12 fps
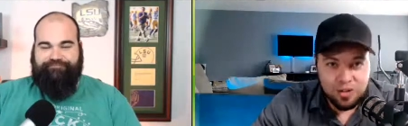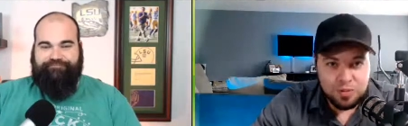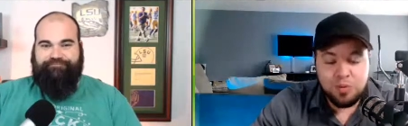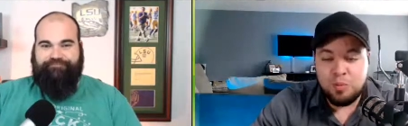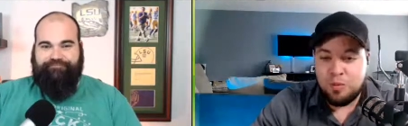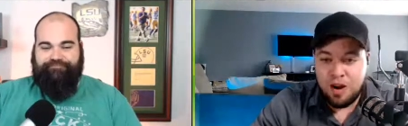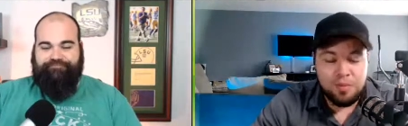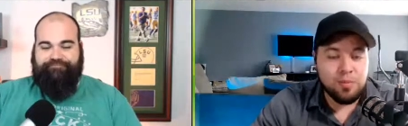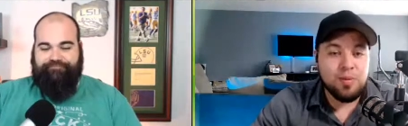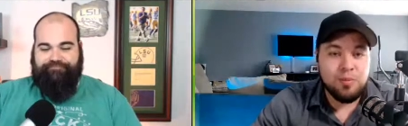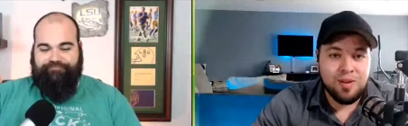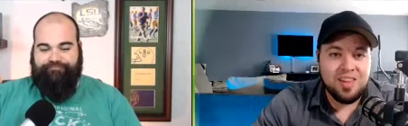Speaker 1: will
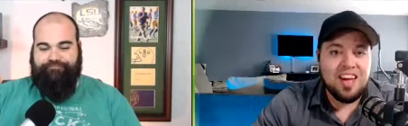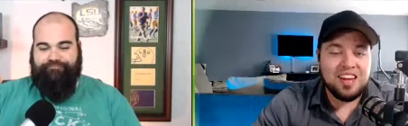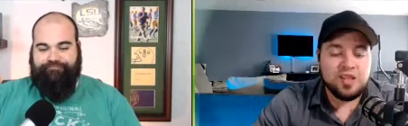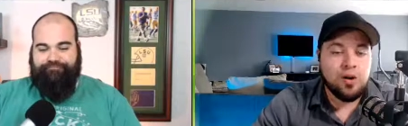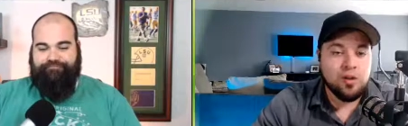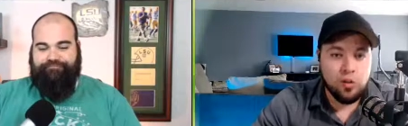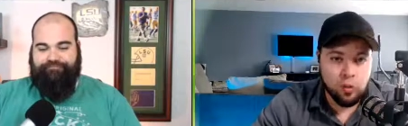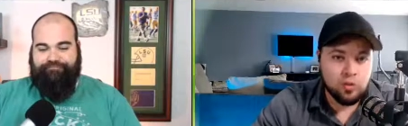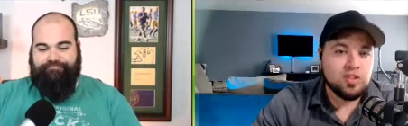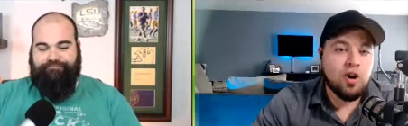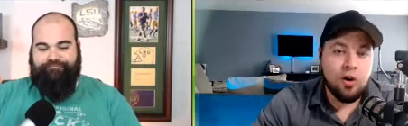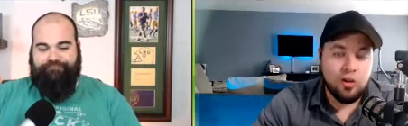probably be that tall or
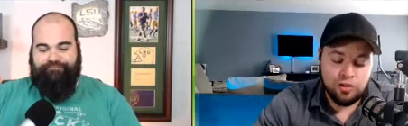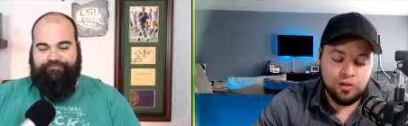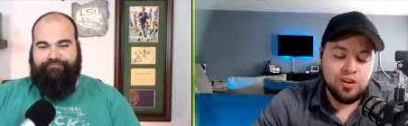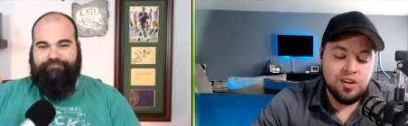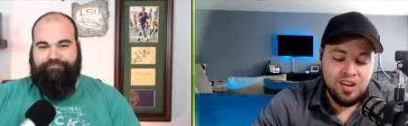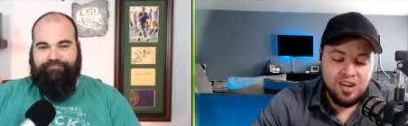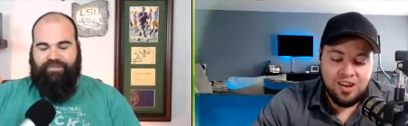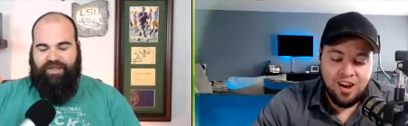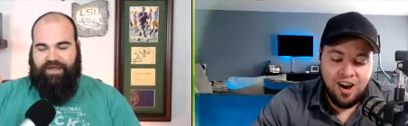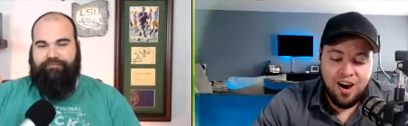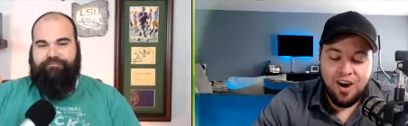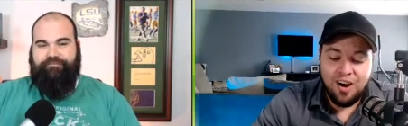taller.
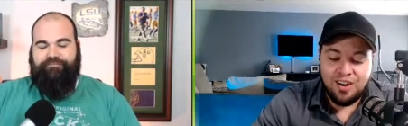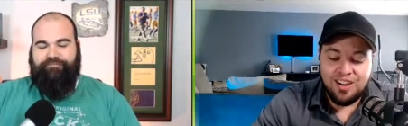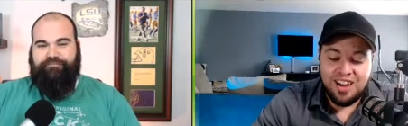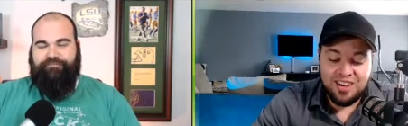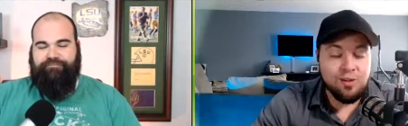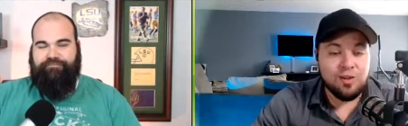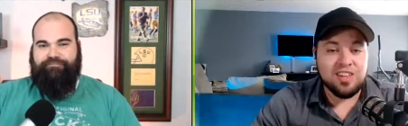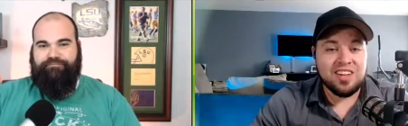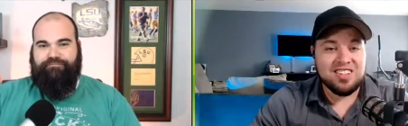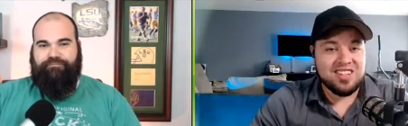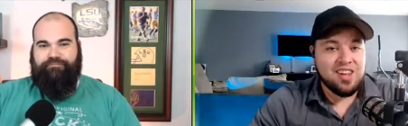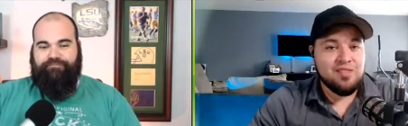Yeah. Uh, and you don't think
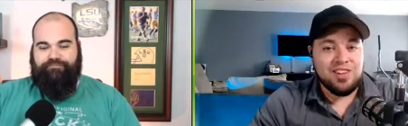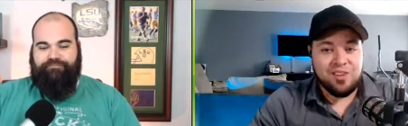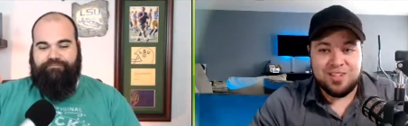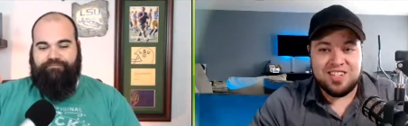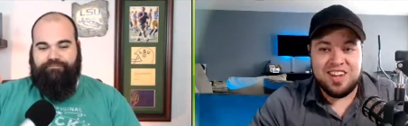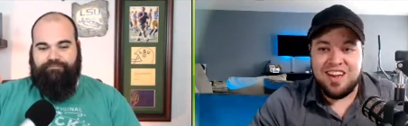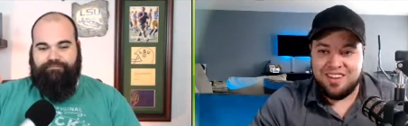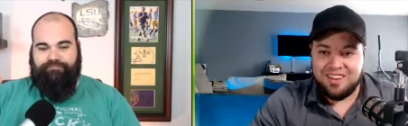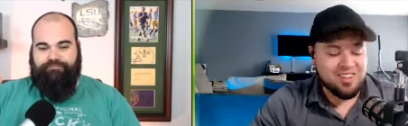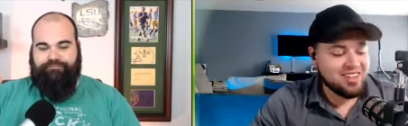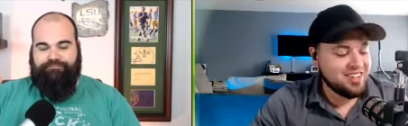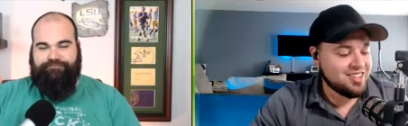he's leaving Louisiana?
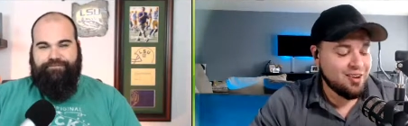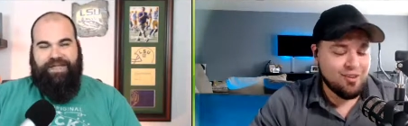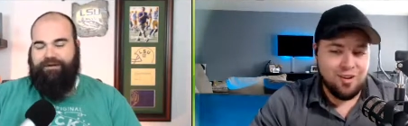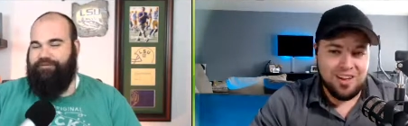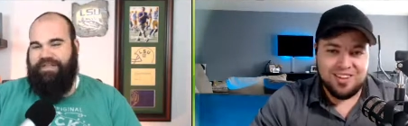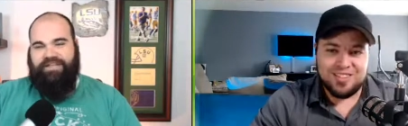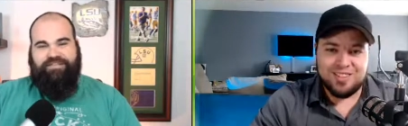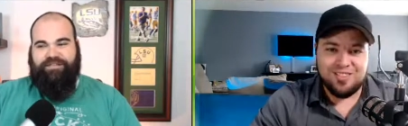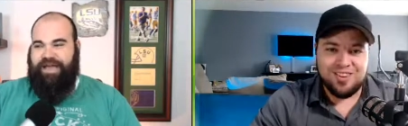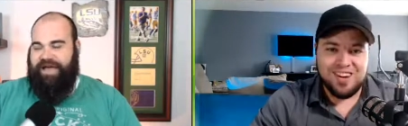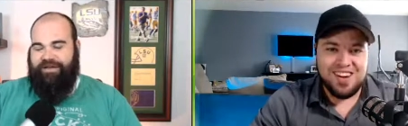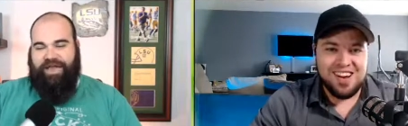You think he's going to go to LSU?
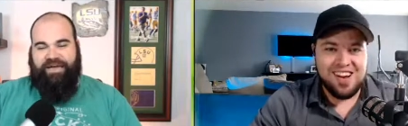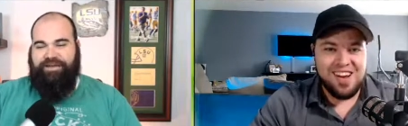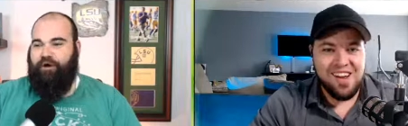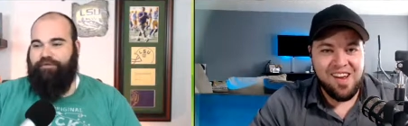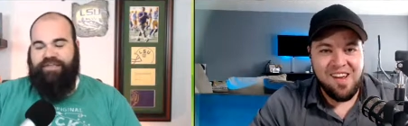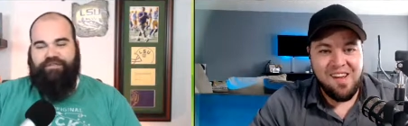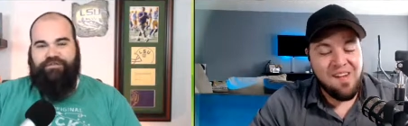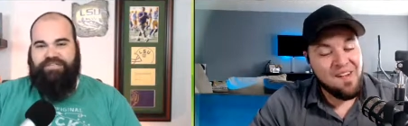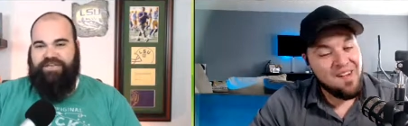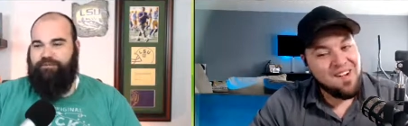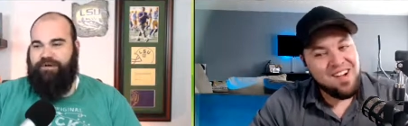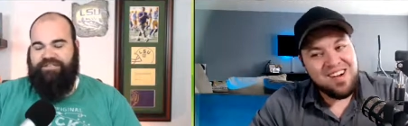I,
Speaker 2: I, don't think there's
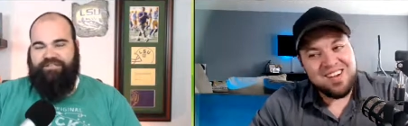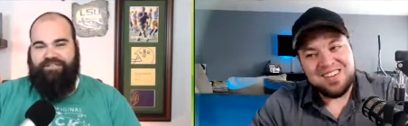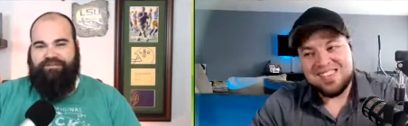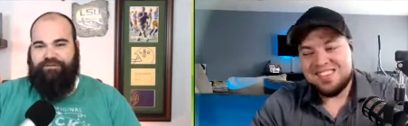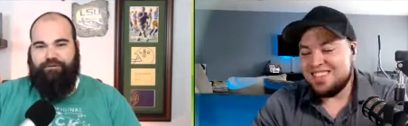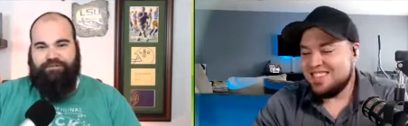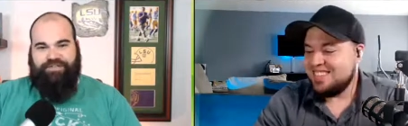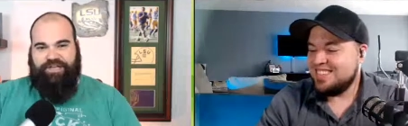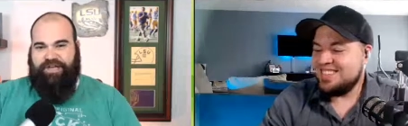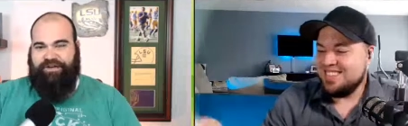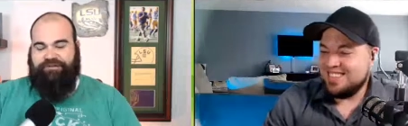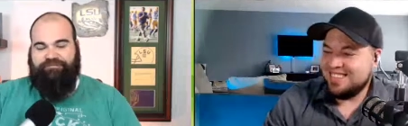any way he's leaving
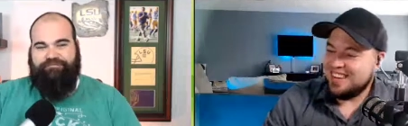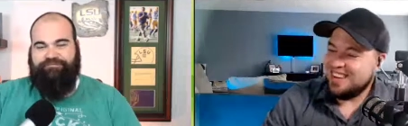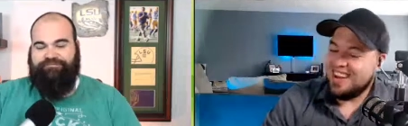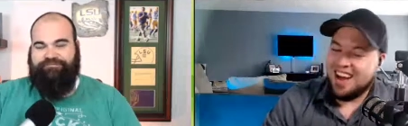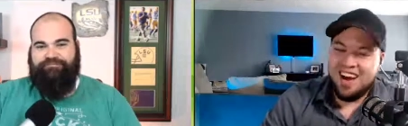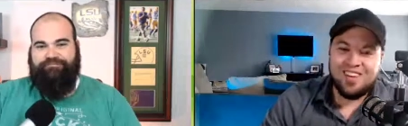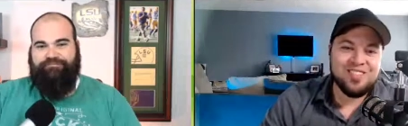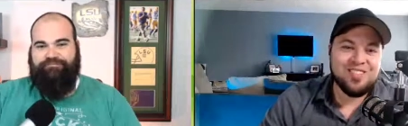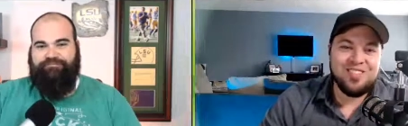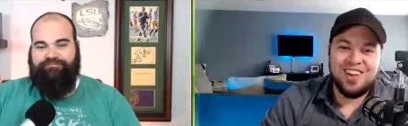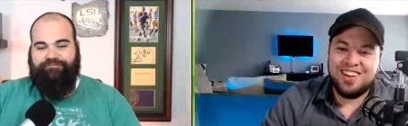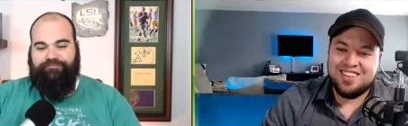Louisiana.
Speaker 1: I don't know,
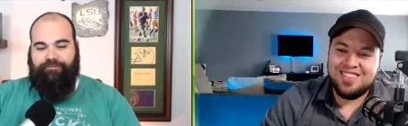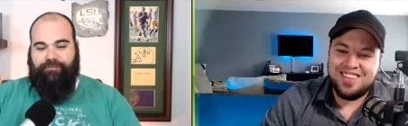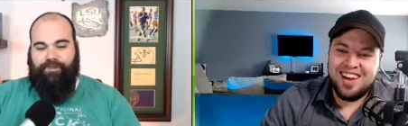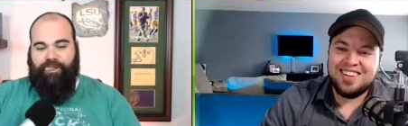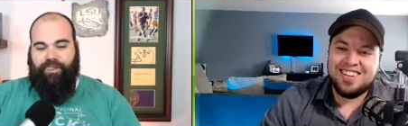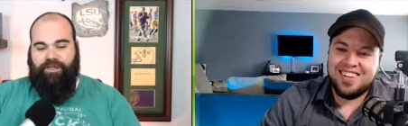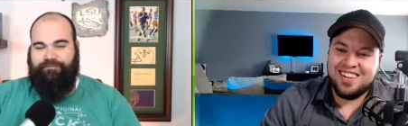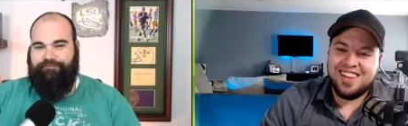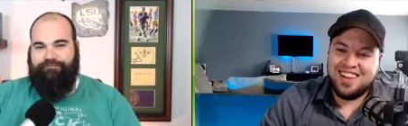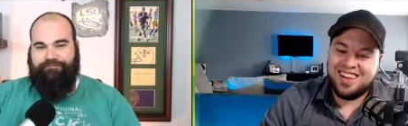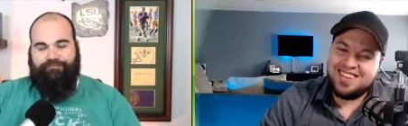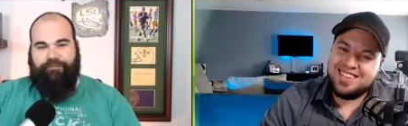man. I
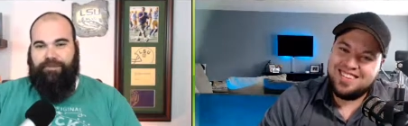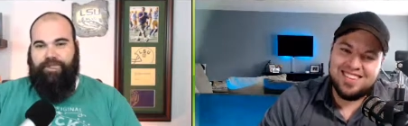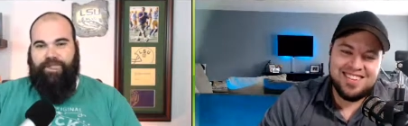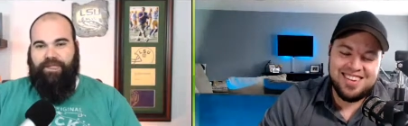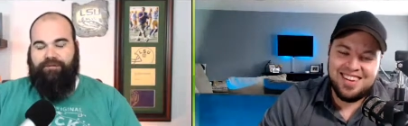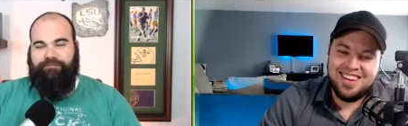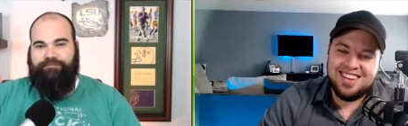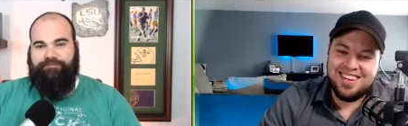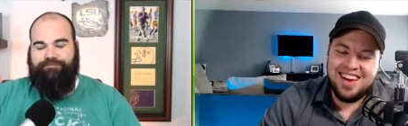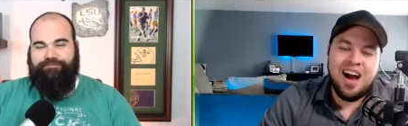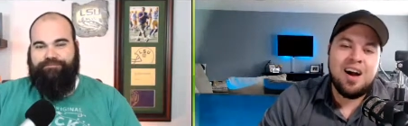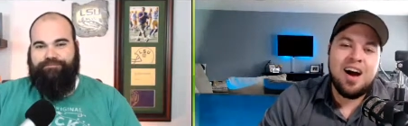like,
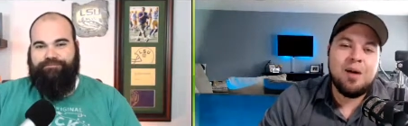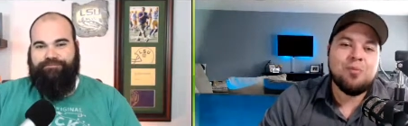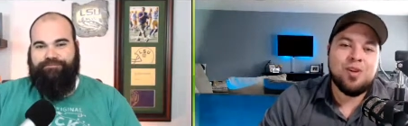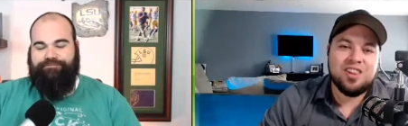I, am with